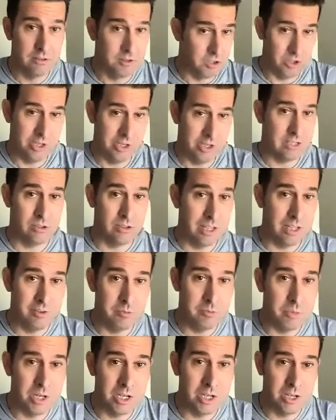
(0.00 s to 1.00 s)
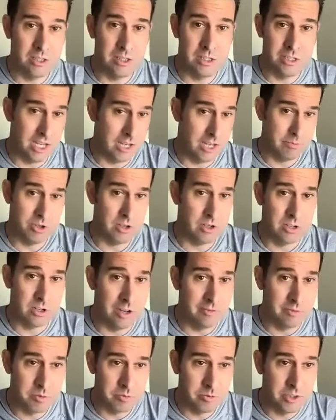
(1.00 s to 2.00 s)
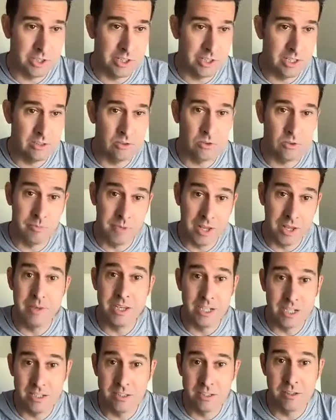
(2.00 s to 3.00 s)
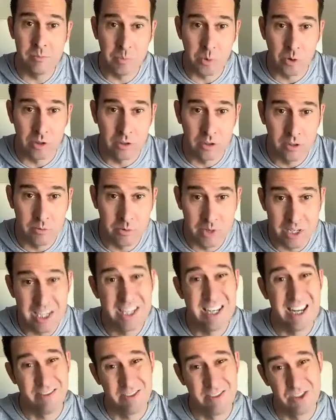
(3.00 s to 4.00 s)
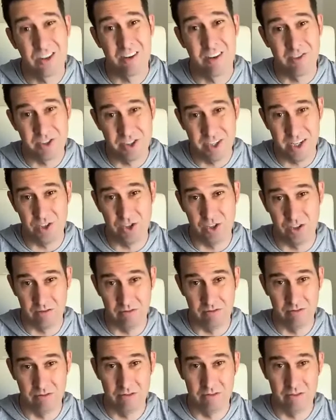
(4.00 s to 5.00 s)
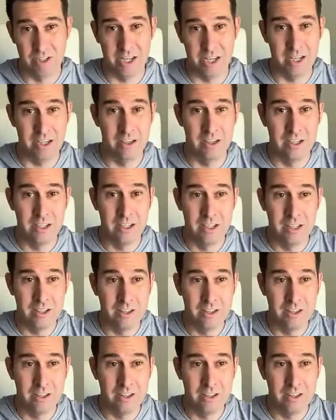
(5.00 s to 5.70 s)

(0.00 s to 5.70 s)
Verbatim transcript: You guys are leaving money on the table, you're comfortable with it, or maybe it is important and we need to have this conversation. Okay.